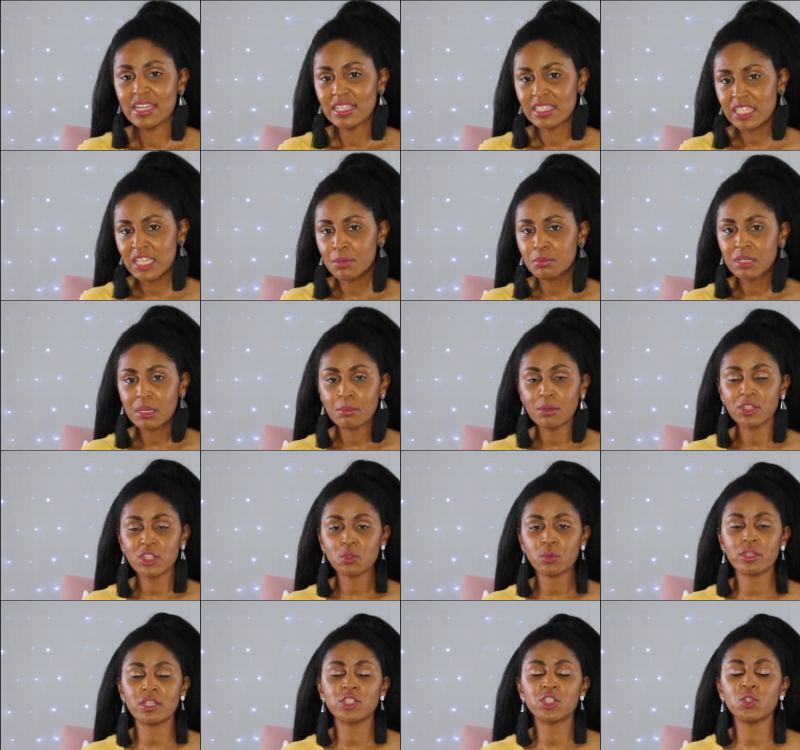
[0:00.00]
Tip number
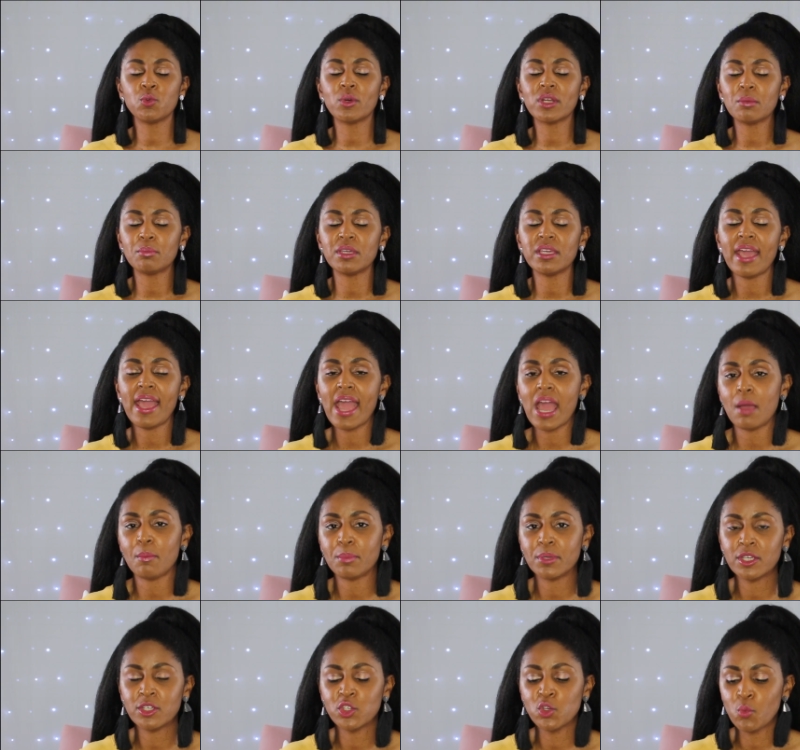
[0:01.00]
3 is you want to be
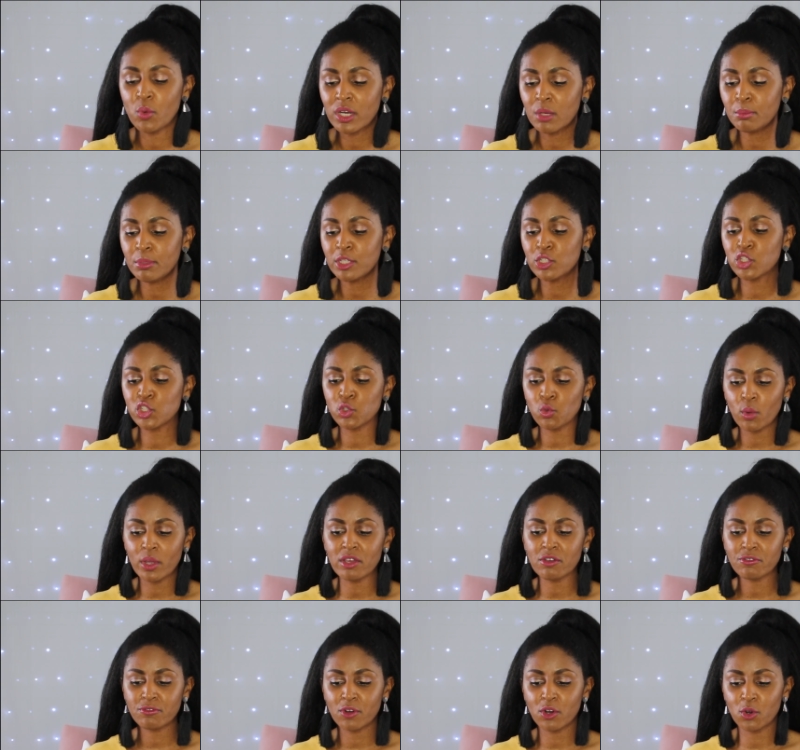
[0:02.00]
happy. You want to be
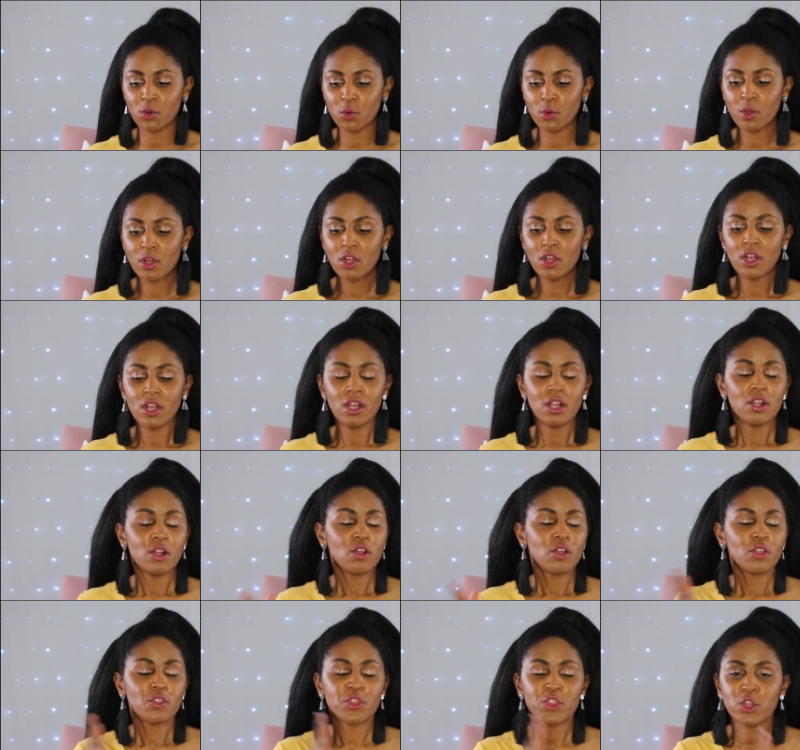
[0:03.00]
joyful
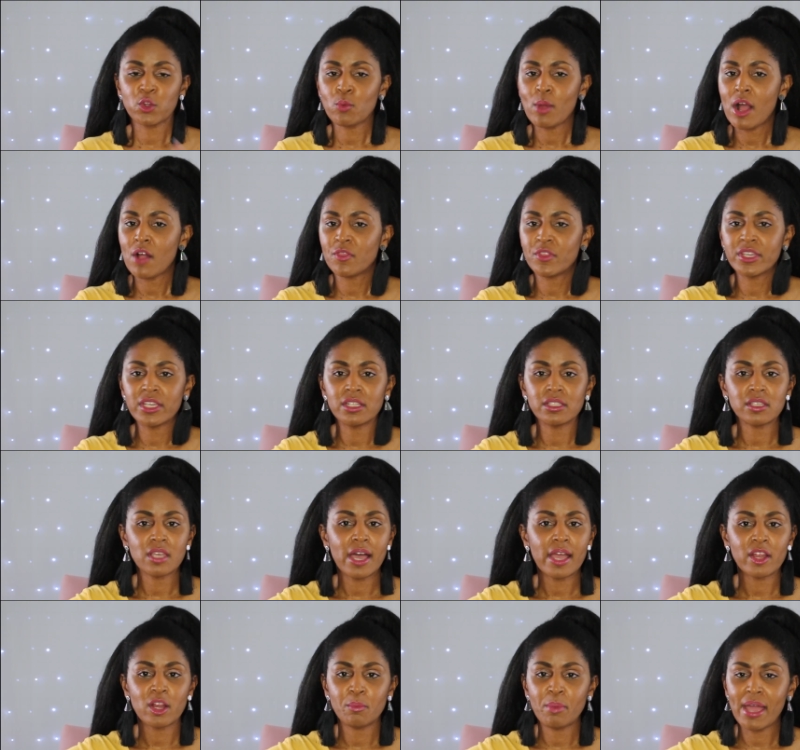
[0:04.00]
throughout the
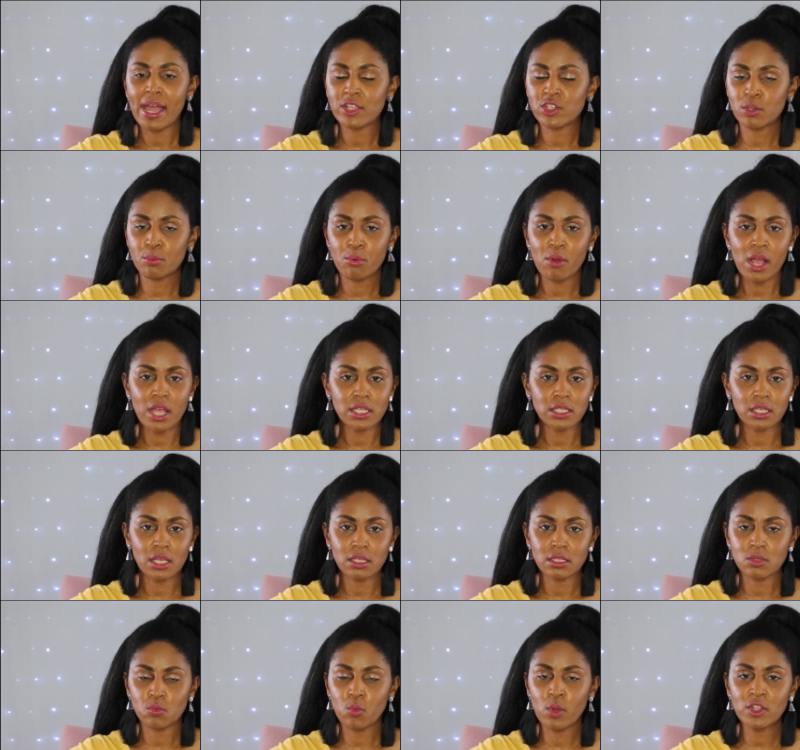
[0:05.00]
entire pageant
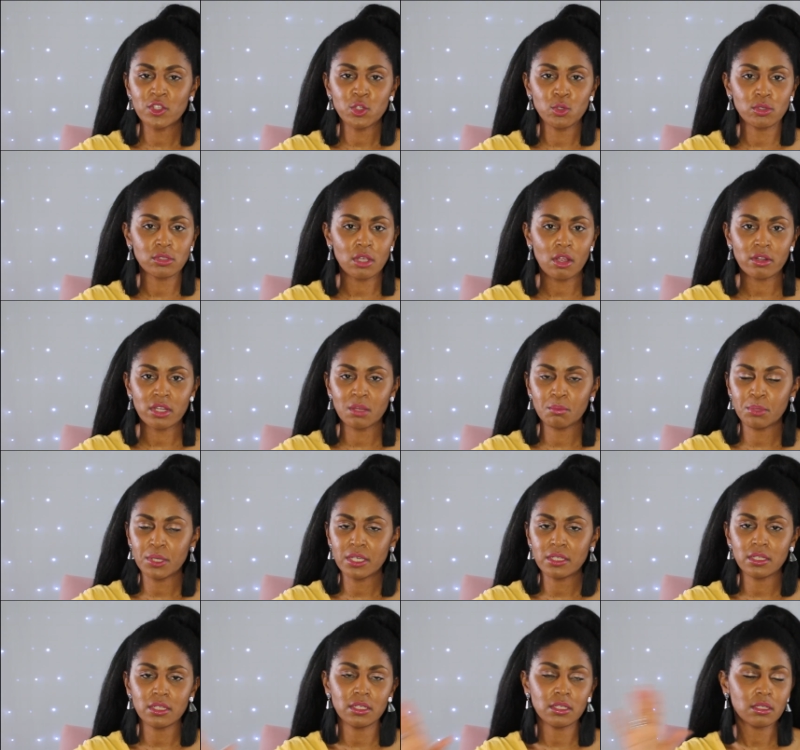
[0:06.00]
process. Once you start
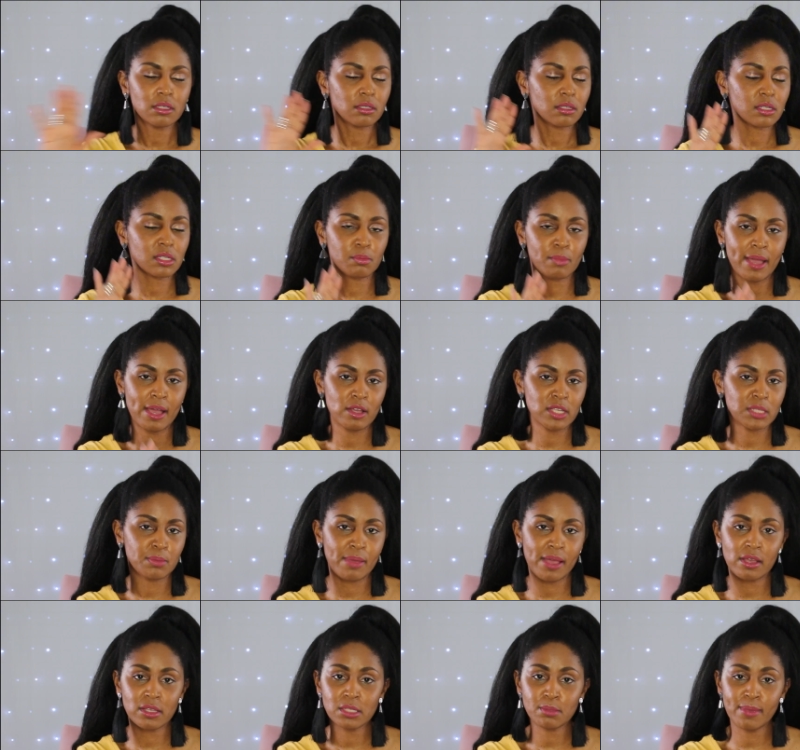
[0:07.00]
competing, smile,
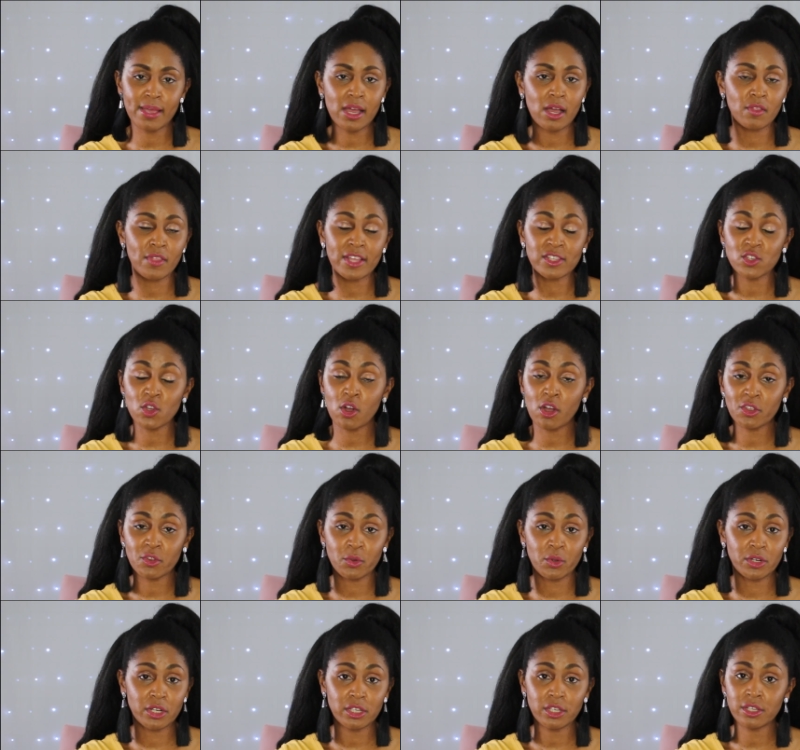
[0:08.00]
smile, smile. That's all you're
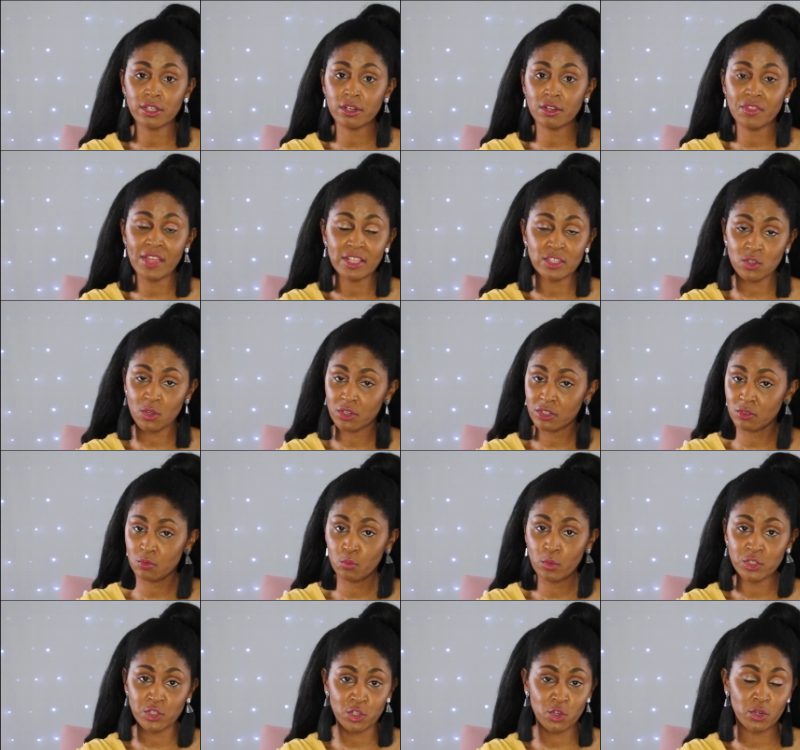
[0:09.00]
going to hear.
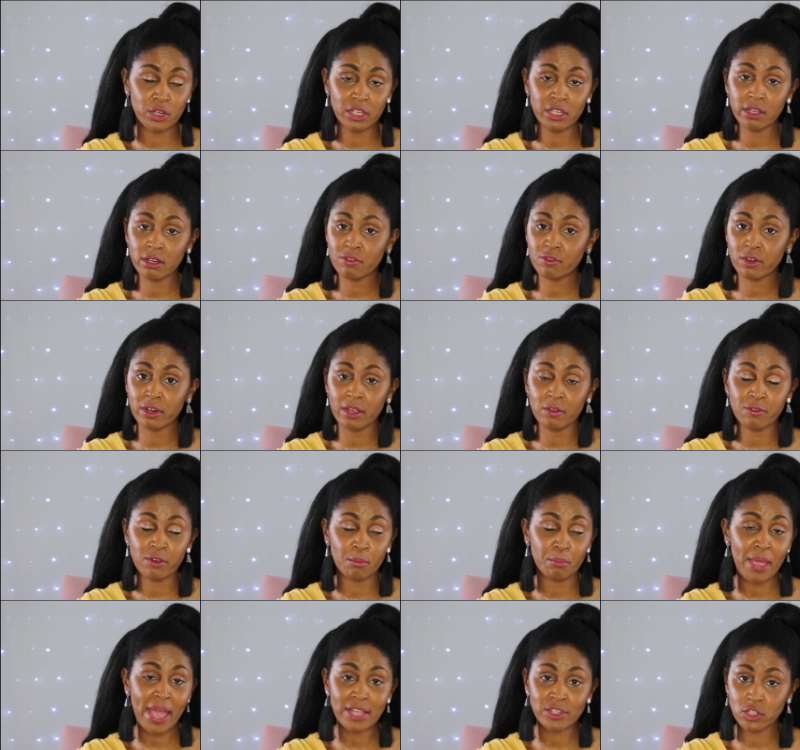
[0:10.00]
What you're going to hear
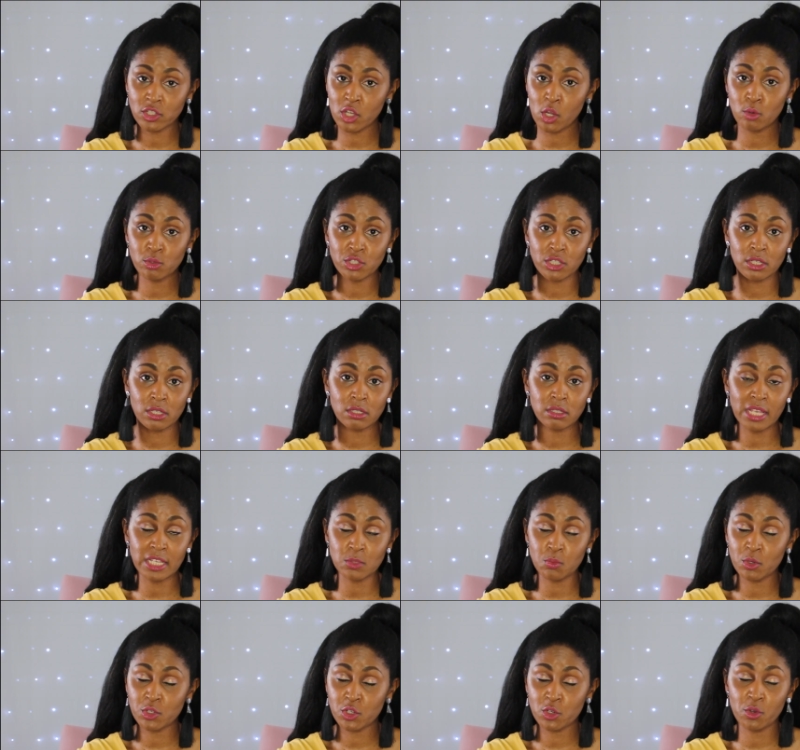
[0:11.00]
from pageant coaches.
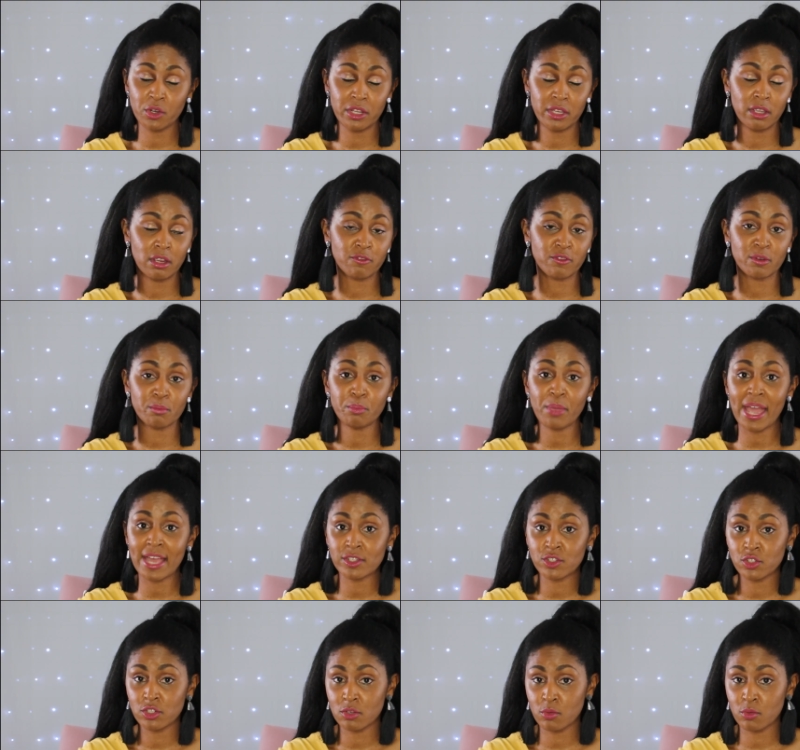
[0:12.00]
That's what you're going to hear from pageant